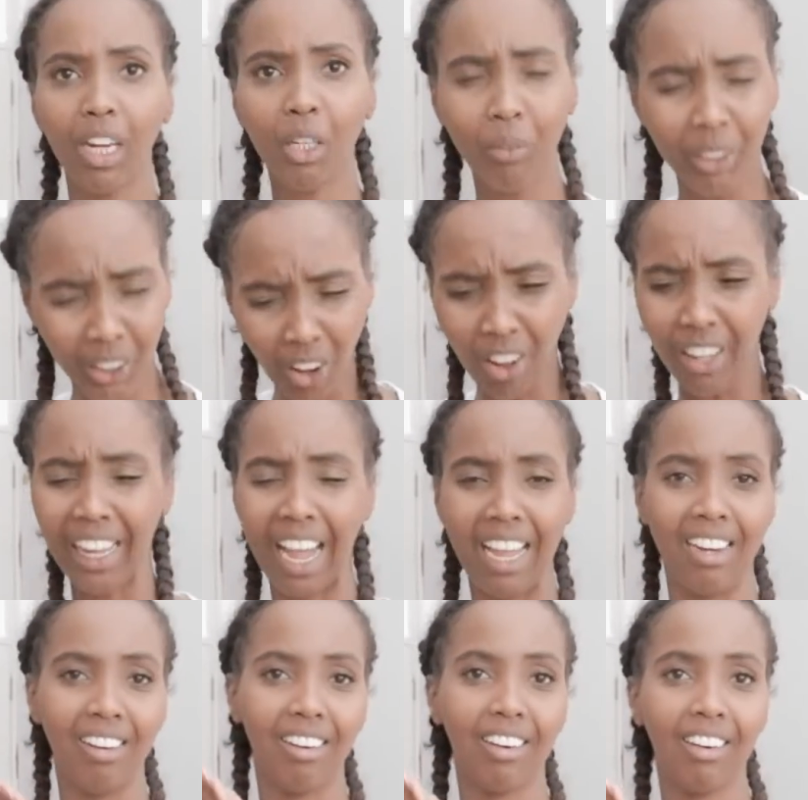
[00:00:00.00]
Should we start
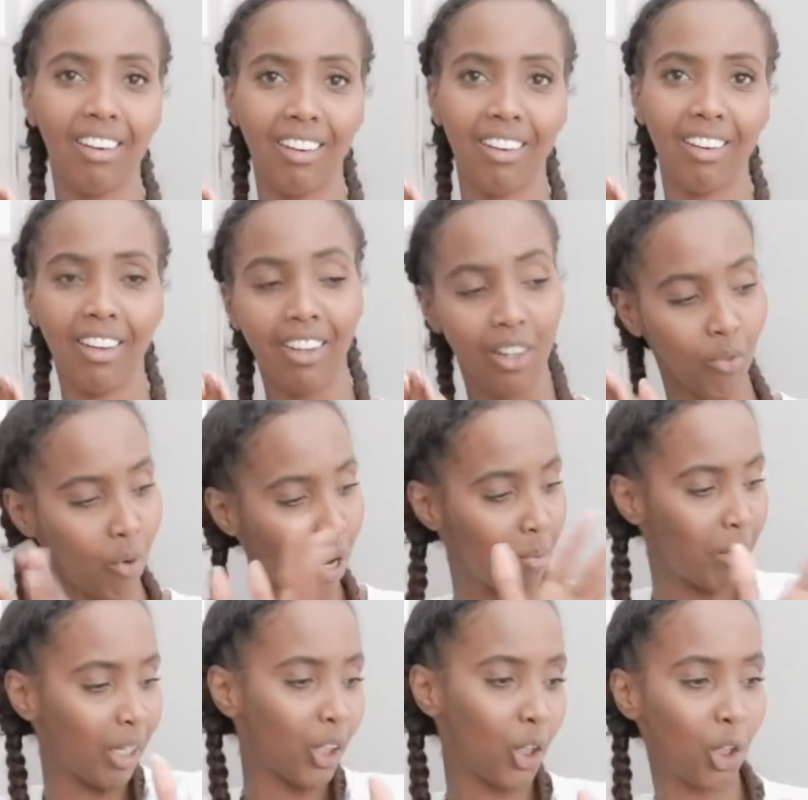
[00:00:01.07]
again? Why
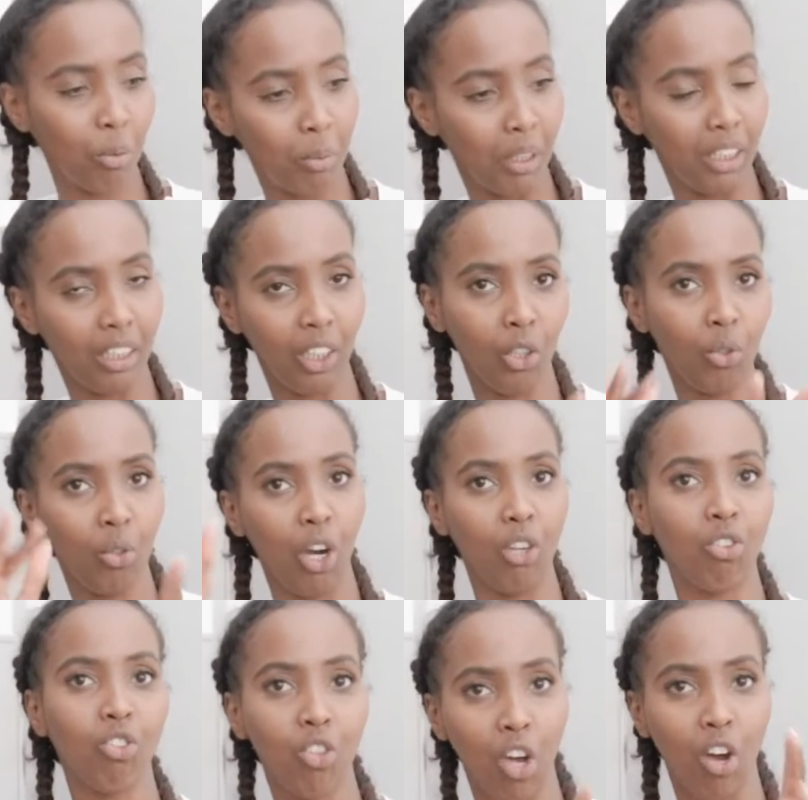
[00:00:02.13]
am I assuming that you
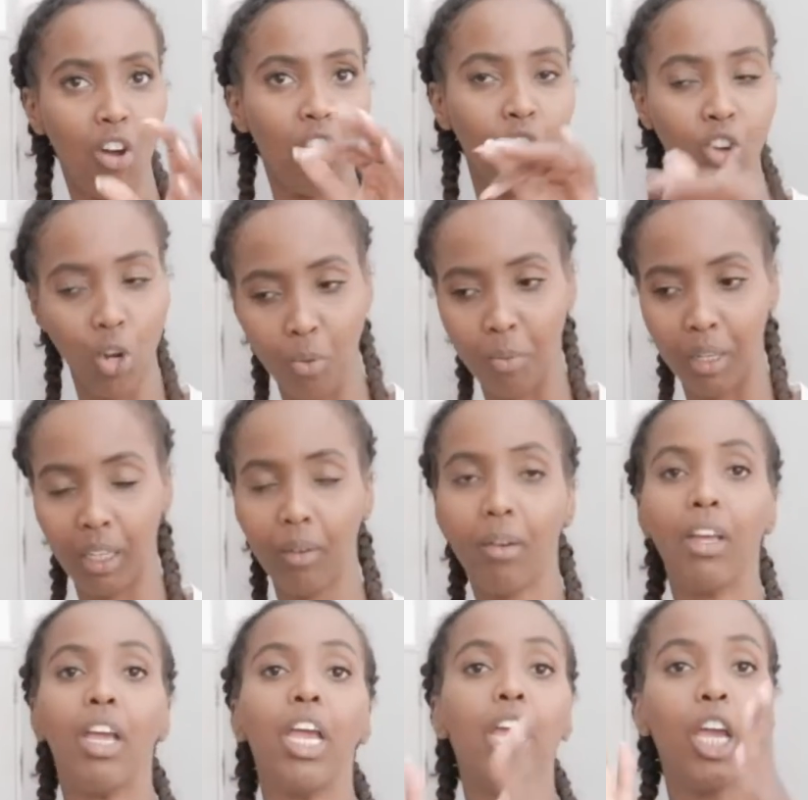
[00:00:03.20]
guys know me?
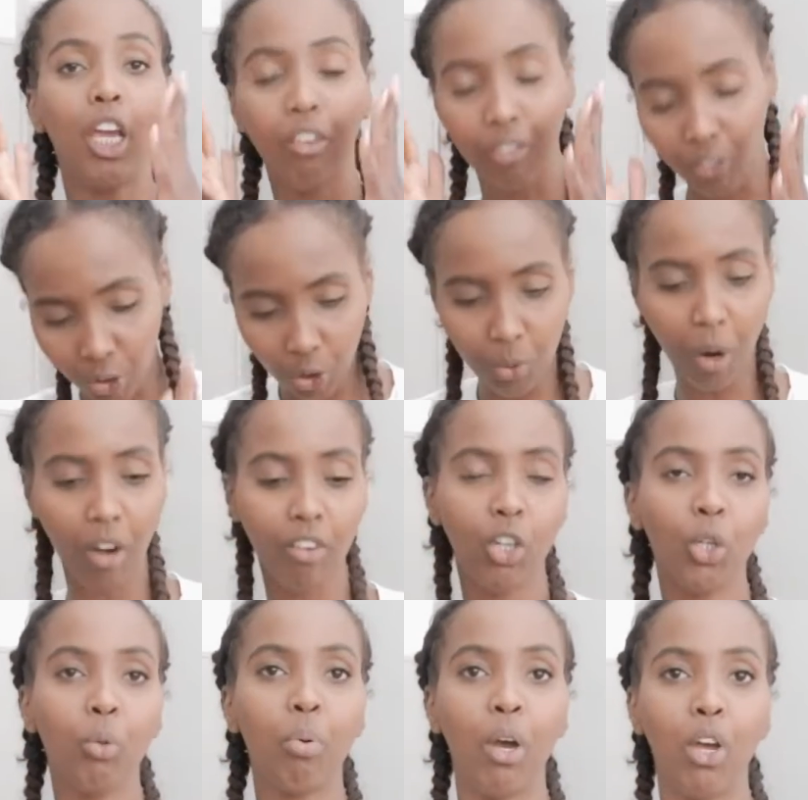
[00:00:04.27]
If you are a
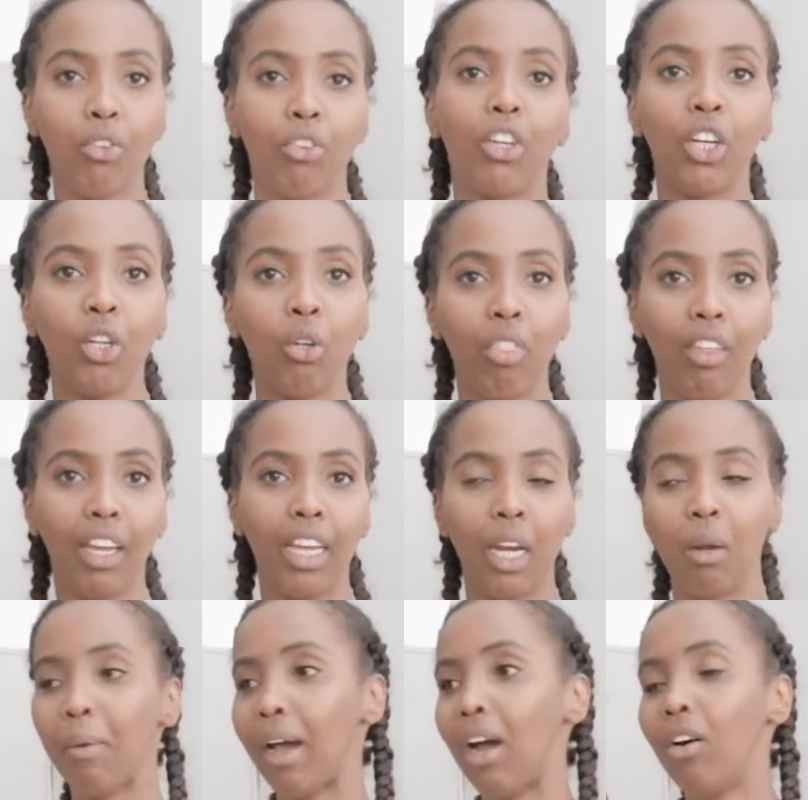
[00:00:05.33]
new person and you're thinking
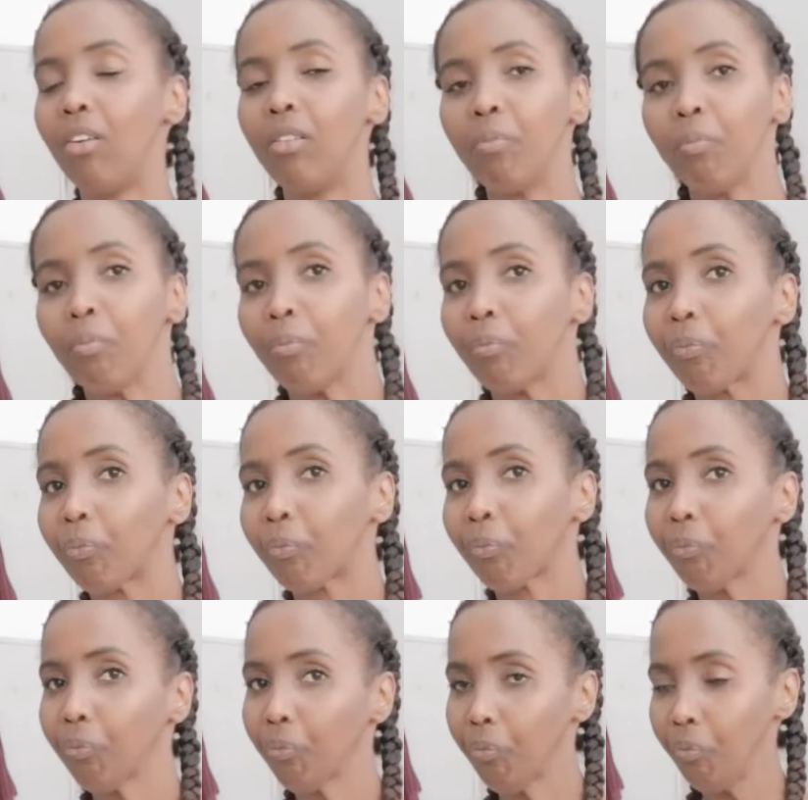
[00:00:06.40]
about
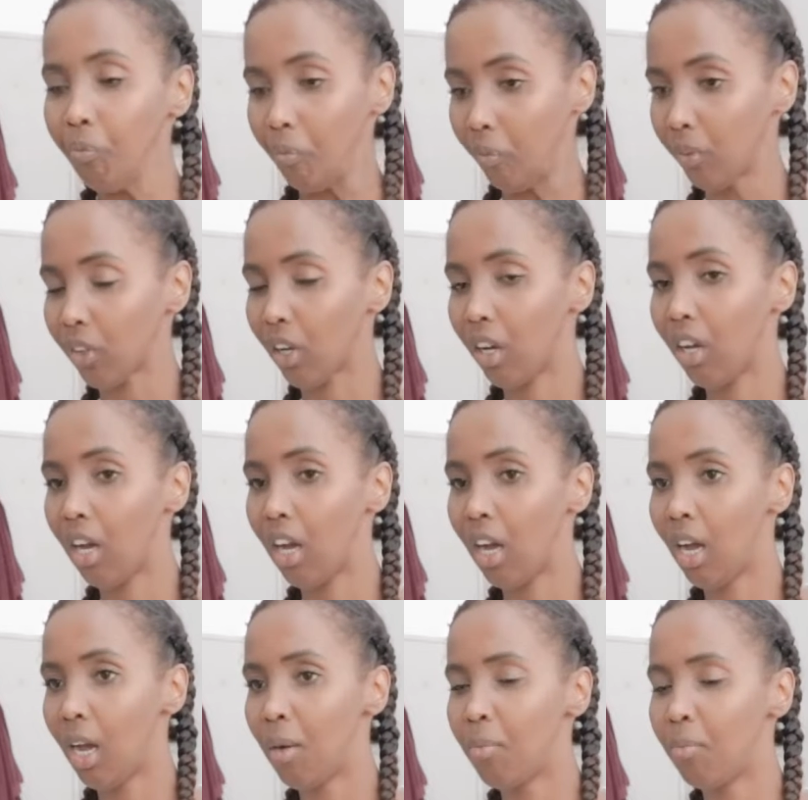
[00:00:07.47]

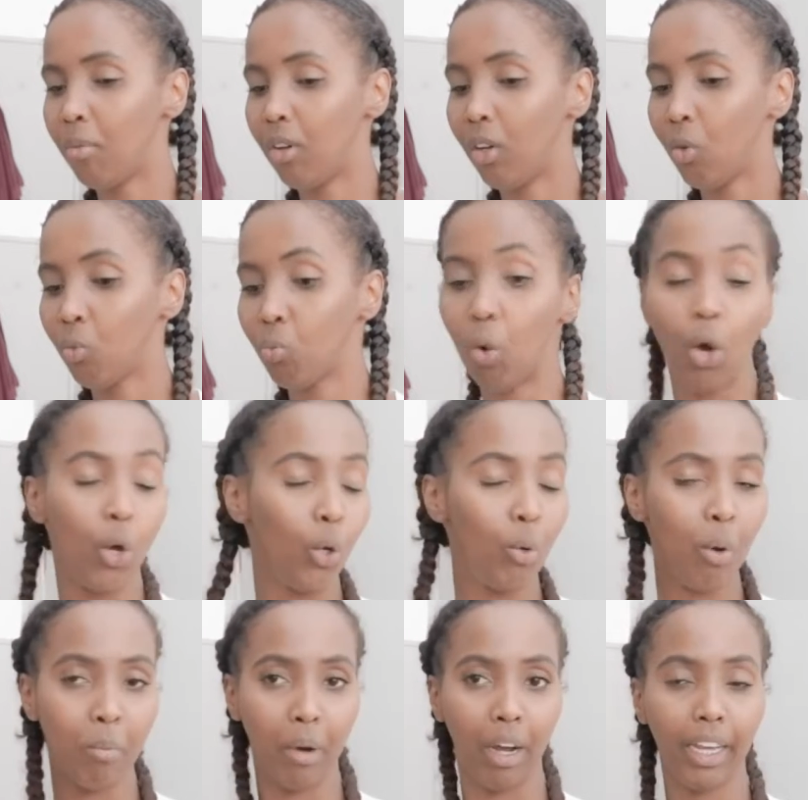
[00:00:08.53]
who
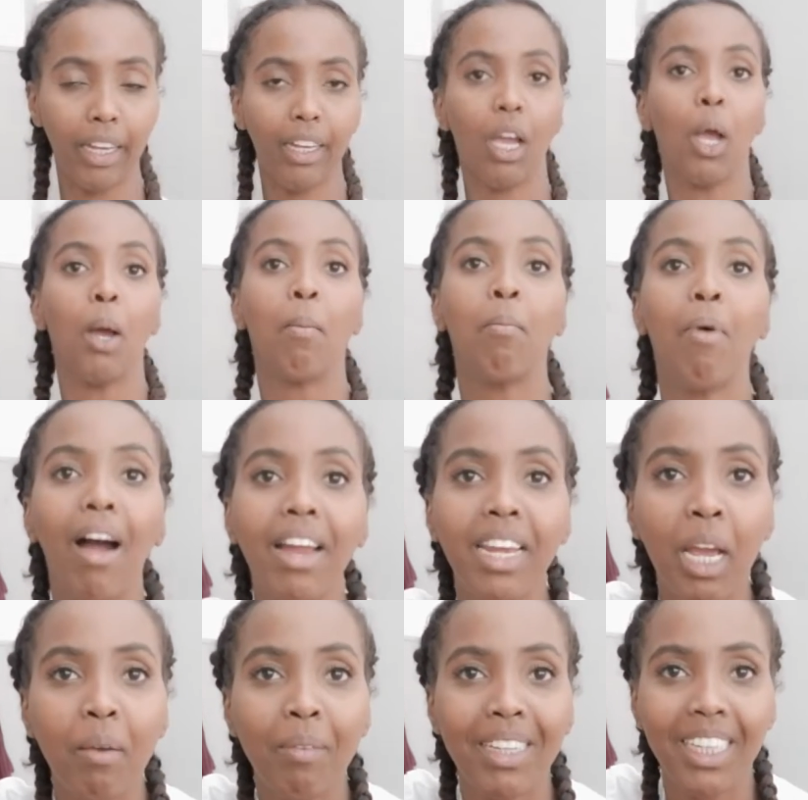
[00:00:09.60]
am I? My
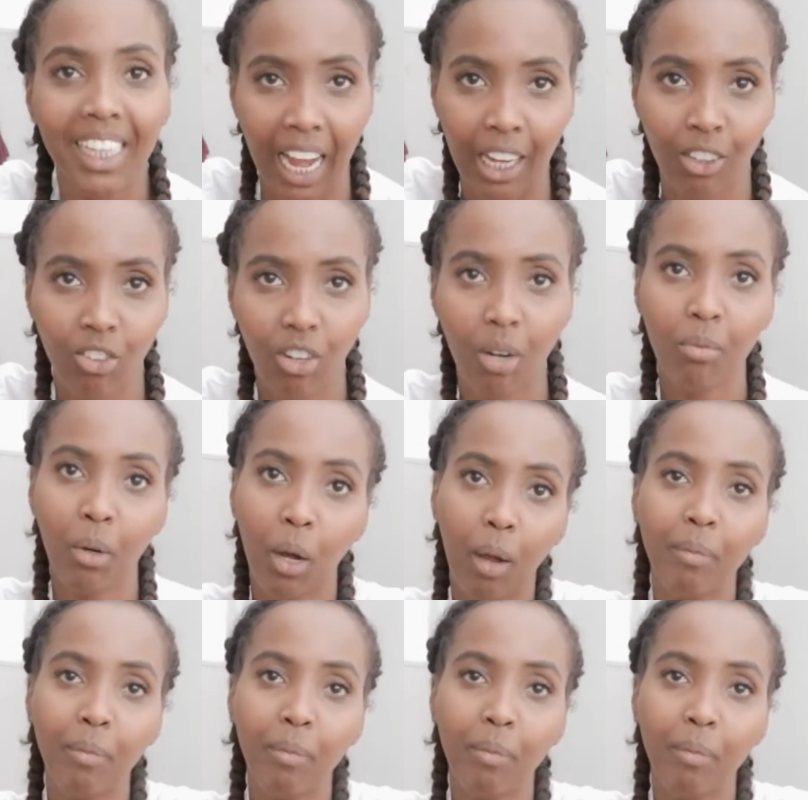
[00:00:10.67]
name is Khadra.